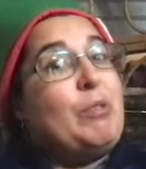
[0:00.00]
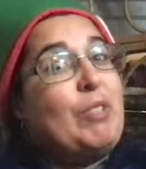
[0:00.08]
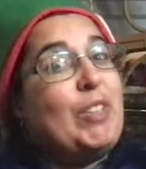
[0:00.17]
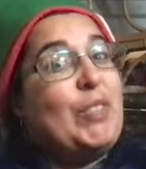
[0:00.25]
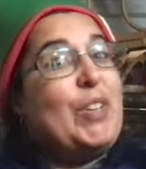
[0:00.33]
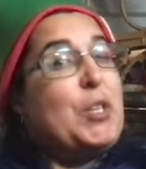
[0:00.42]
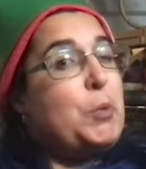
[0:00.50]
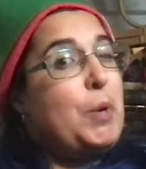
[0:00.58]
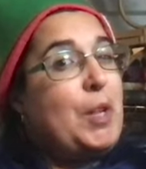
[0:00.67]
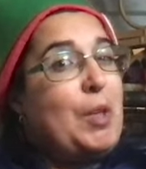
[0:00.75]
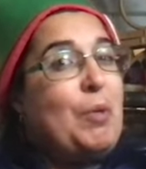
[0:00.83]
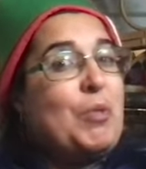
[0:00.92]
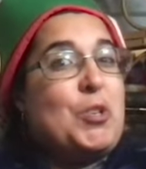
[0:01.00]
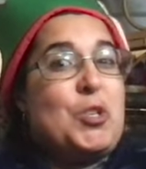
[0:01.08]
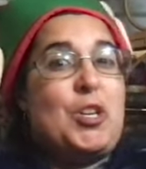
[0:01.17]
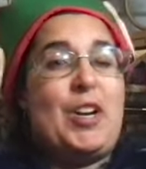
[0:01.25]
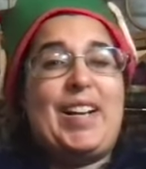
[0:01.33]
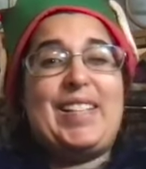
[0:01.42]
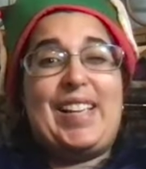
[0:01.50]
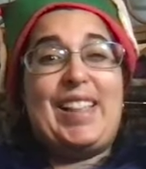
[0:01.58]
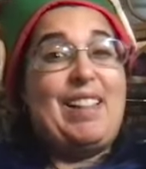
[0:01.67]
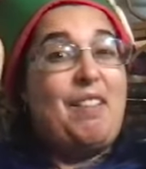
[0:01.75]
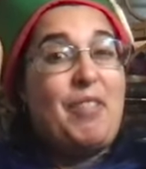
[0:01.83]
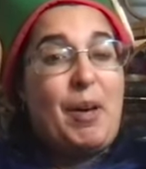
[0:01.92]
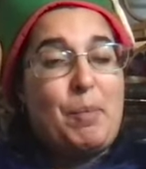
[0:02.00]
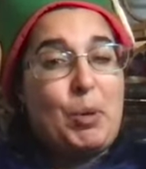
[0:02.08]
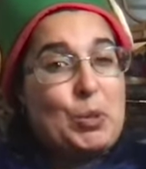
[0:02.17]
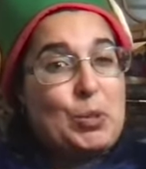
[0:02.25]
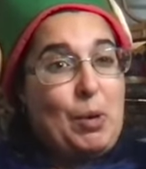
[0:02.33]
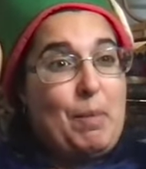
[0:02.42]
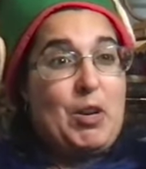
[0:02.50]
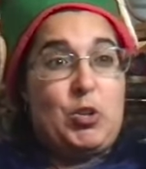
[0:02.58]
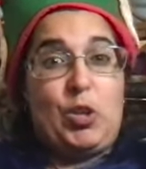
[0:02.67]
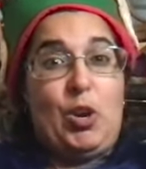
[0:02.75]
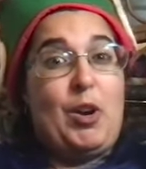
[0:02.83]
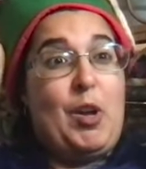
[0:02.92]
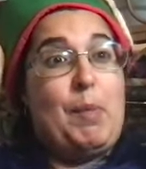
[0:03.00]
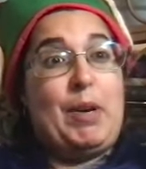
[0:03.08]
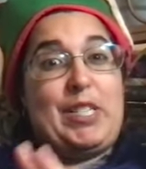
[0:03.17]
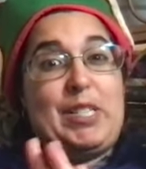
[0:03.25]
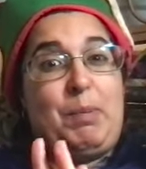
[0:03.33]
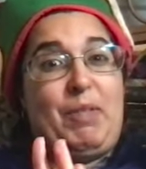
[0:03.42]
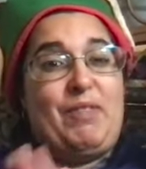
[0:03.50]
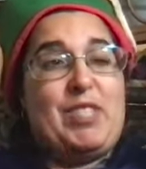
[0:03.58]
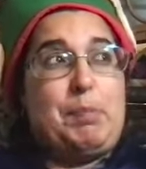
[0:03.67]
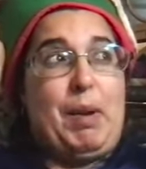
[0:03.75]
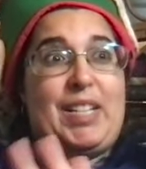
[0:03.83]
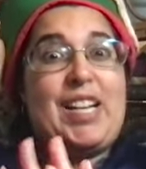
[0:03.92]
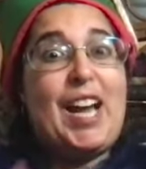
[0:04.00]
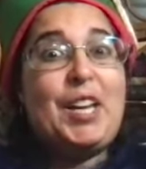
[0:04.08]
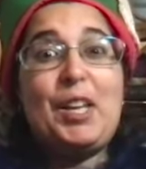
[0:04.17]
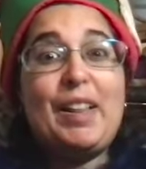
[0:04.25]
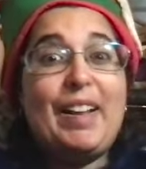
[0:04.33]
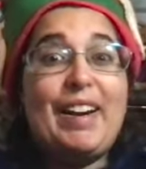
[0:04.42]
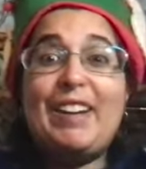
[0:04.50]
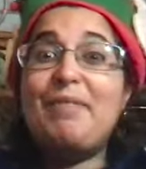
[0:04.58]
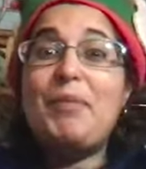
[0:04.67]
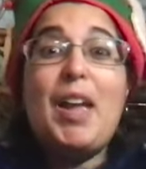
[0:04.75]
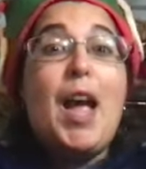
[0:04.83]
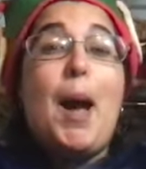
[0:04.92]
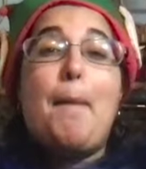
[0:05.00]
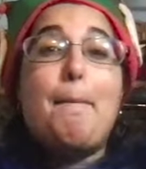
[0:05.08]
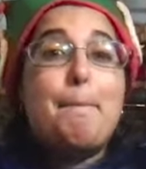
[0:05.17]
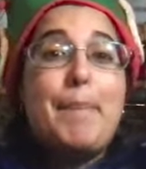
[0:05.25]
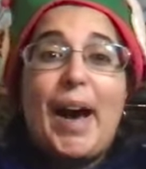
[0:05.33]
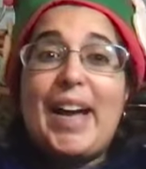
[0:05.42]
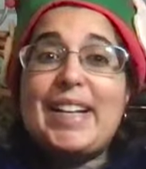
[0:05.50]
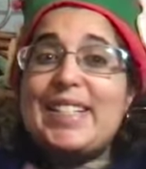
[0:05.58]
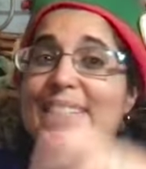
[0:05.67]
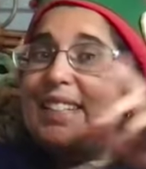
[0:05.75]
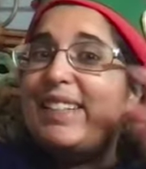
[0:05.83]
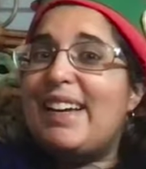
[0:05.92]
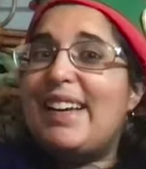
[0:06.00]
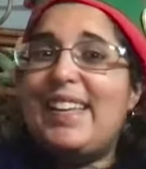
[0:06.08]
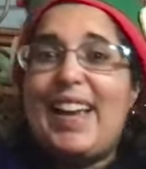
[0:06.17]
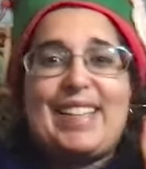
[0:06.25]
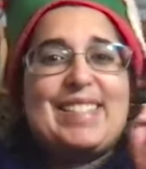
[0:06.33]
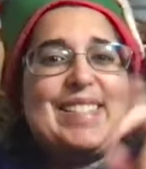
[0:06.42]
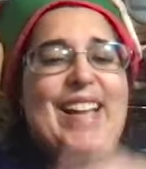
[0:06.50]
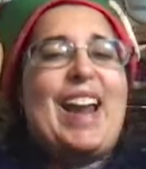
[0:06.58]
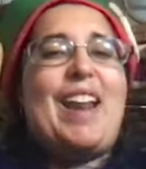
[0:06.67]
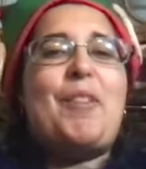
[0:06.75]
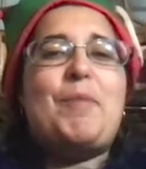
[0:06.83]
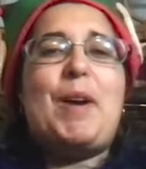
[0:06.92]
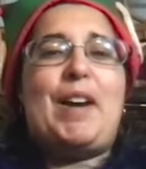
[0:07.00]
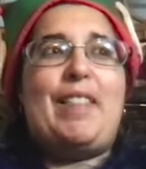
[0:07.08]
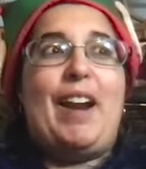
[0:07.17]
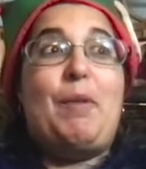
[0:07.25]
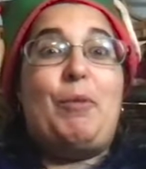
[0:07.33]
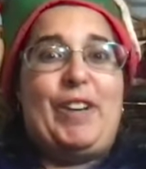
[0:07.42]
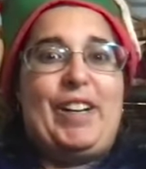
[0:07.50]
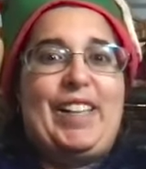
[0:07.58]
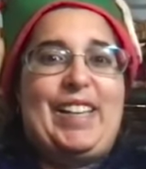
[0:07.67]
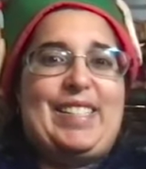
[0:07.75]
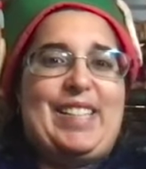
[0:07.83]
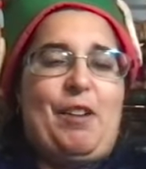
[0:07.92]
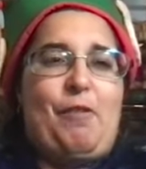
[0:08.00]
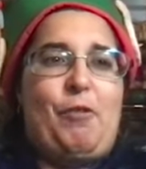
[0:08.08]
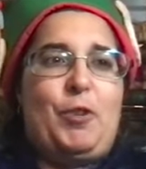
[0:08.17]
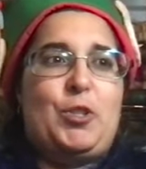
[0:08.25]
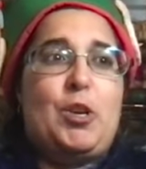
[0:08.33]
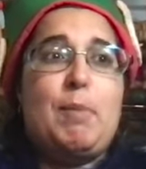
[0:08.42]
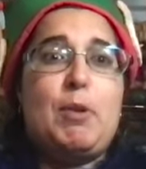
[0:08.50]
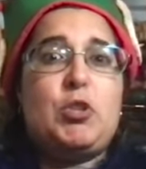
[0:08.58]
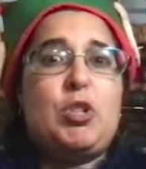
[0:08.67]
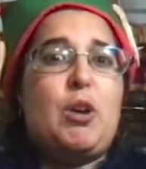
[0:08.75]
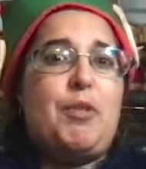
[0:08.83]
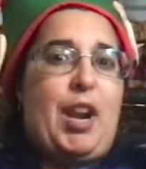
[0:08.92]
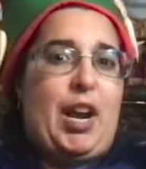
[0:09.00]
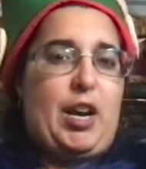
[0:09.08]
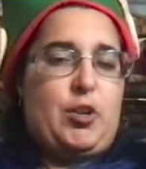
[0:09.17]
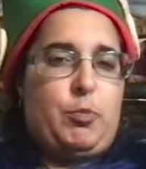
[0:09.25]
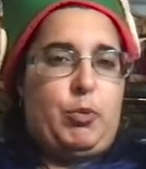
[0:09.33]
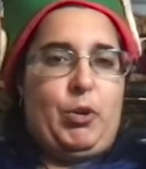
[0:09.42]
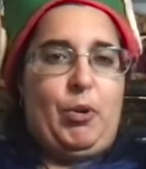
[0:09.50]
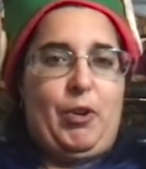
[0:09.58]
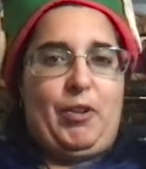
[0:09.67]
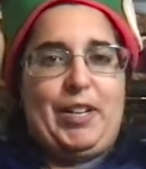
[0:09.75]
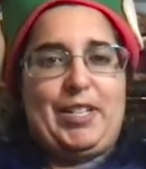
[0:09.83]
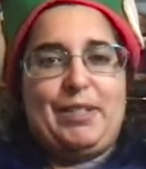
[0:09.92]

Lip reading: reread Tweet Cute this year because I love that book so much. The audiobook is spectacular. But yes, another book that I'm really excited for, so much so that I had to pre-order it.